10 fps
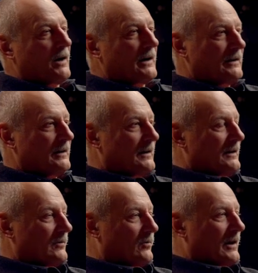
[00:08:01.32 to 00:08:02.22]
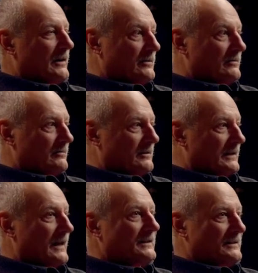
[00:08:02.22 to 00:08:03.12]
why why are you
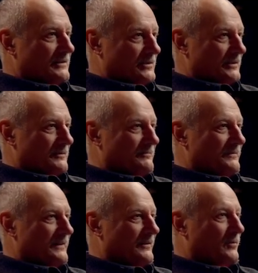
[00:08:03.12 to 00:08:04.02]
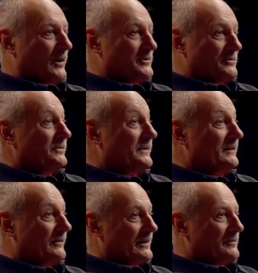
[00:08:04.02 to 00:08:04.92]
connecting to them, and why do you
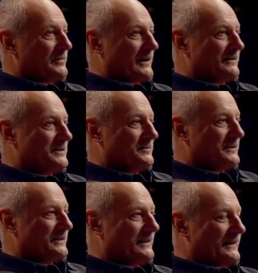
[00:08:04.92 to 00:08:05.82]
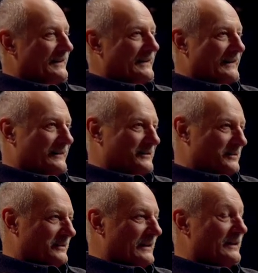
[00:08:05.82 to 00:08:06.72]
feel their embarrassment, and
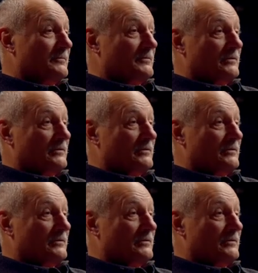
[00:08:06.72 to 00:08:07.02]
that can